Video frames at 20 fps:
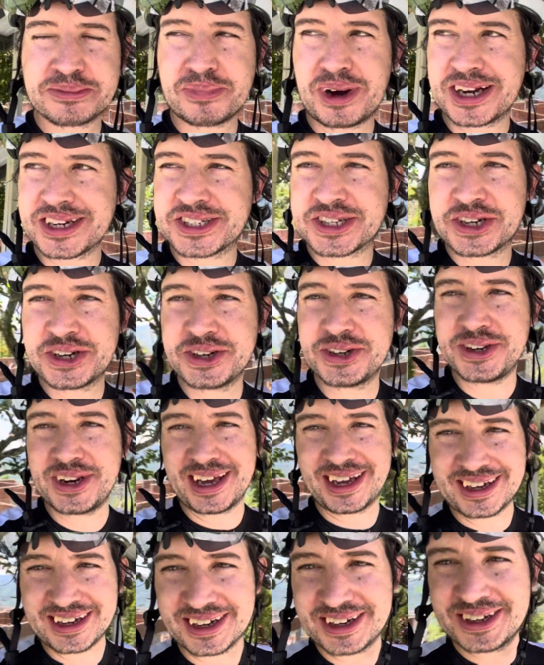my
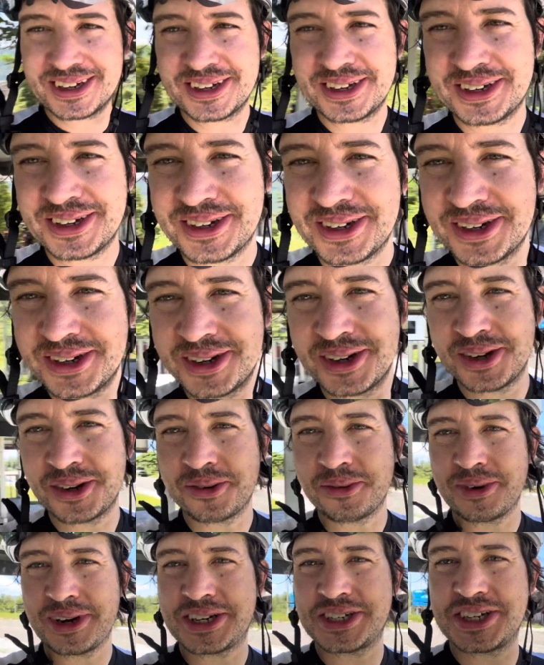turning,
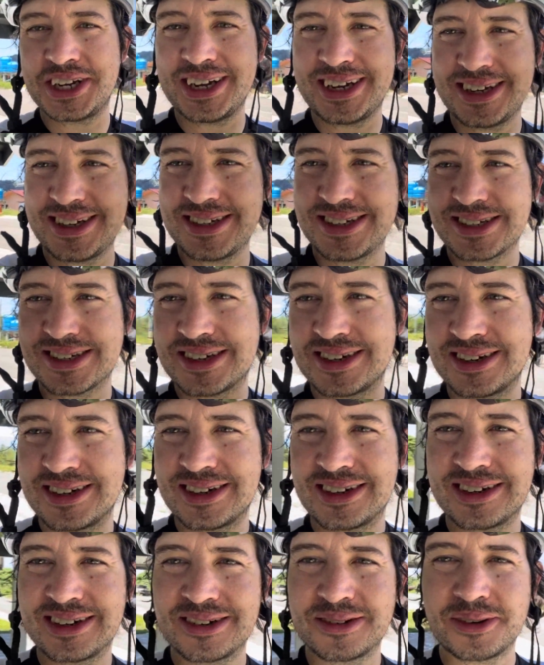which is,
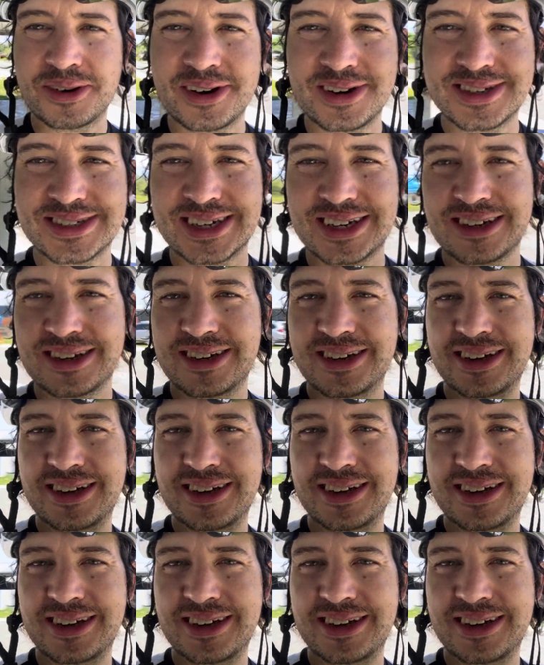where is it?